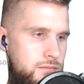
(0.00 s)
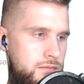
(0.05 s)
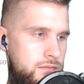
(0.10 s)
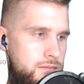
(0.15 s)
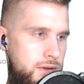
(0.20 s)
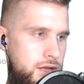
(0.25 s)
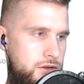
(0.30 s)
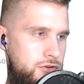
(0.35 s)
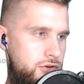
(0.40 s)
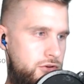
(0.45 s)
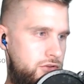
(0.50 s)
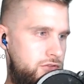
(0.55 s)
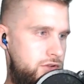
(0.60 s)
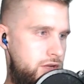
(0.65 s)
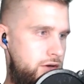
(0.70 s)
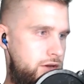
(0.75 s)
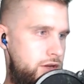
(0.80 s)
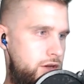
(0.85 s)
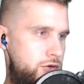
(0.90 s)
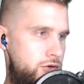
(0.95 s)
metrics
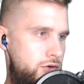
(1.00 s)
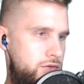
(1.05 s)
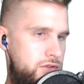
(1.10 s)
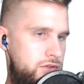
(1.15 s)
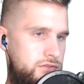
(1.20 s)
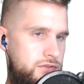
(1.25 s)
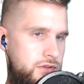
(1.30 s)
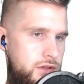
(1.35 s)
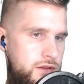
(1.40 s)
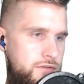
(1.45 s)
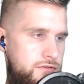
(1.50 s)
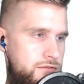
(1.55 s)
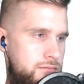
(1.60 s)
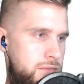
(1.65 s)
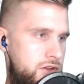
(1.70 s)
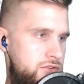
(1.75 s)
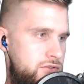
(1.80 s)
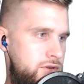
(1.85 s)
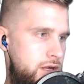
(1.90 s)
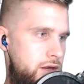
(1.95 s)
down here, or this
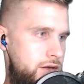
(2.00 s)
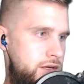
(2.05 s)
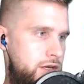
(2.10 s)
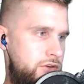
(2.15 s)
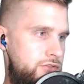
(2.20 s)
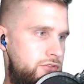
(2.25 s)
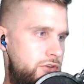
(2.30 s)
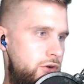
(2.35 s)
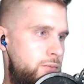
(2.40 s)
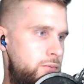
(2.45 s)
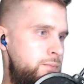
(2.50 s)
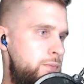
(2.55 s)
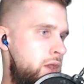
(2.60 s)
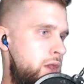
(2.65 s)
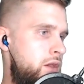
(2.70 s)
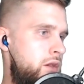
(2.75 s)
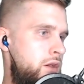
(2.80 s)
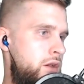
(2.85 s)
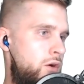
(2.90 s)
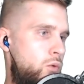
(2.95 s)
information down here. So
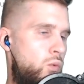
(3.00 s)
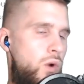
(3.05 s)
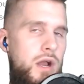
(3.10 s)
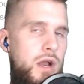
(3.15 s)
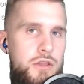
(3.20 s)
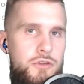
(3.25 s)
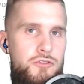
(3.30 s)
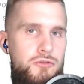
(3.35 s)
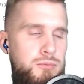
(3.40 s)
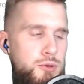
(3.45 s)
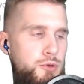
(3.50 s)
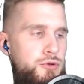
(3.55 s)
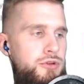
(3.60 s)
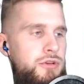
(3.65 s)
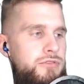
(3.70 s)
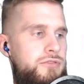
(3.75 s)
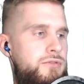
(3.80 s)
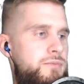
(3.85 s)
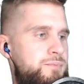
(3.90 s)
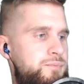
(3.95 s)
why use
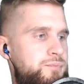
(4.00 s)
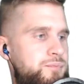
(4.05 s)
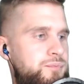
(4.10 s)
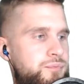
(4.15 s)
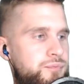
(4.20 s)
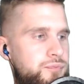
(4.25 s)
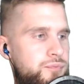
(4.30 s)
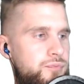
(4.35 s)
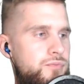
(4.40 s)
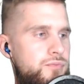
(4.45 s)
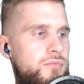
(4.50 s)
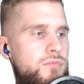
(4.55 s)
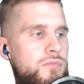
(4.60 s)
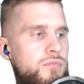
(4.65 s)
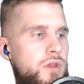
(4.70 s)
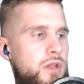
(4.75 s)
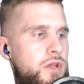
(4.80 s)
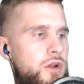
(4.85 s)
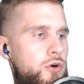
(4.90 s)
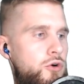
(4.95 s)
Plutus?
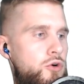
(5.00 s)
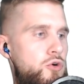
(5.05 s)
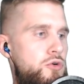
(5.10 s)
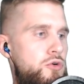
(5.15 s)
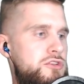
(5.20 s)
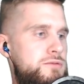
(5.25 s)
You know, who is